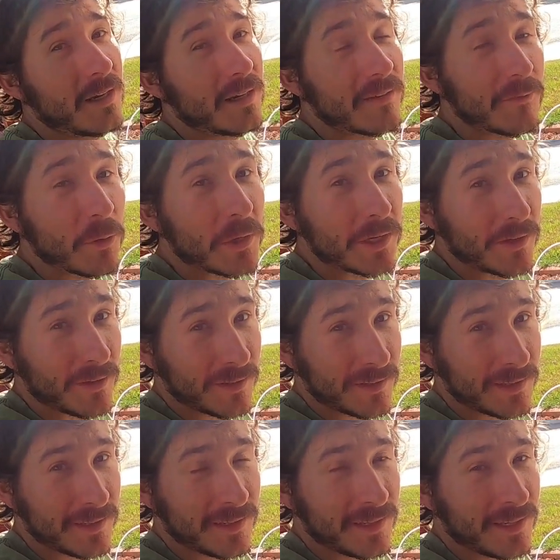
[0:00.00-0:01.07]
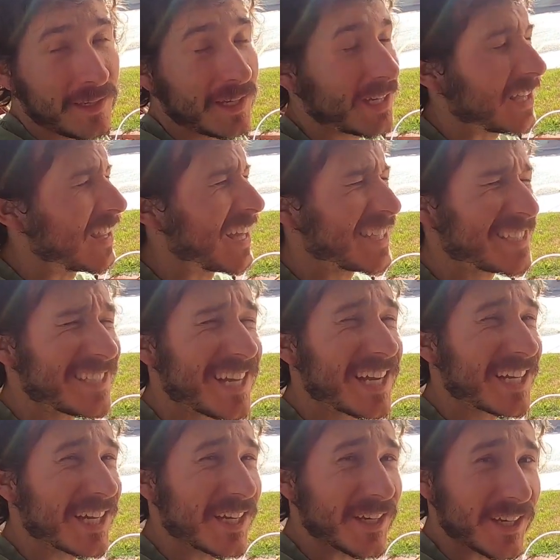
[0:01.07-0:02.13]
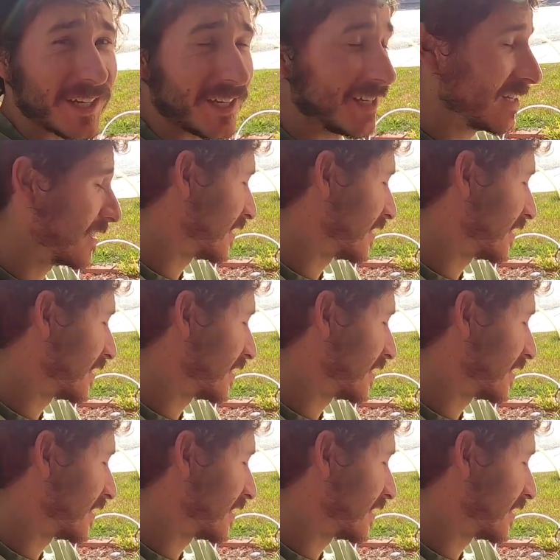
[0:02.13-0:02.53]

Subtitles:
of oil. Okay, that's not good.